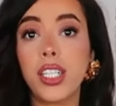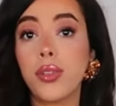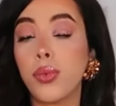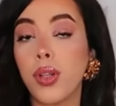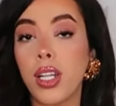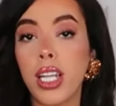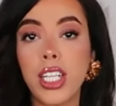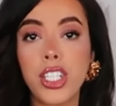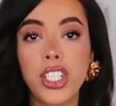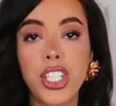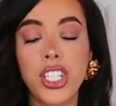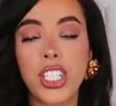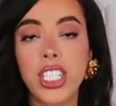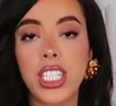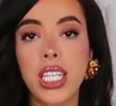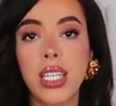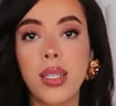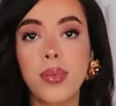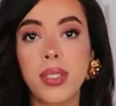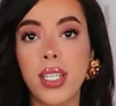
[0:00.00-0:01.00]
and
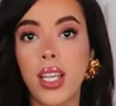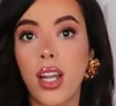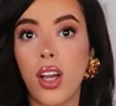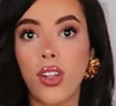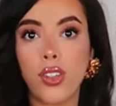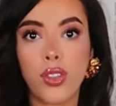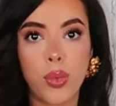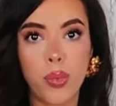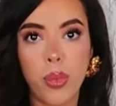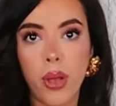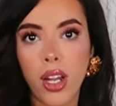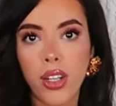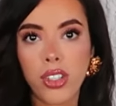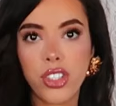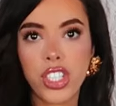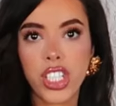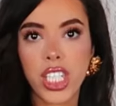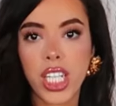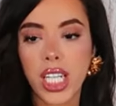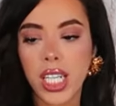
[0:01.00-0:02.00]
relationships and
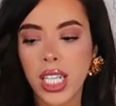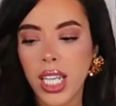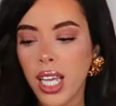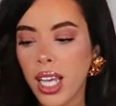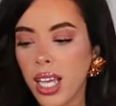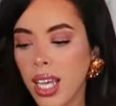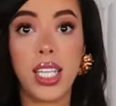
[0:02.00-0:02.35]
anthropology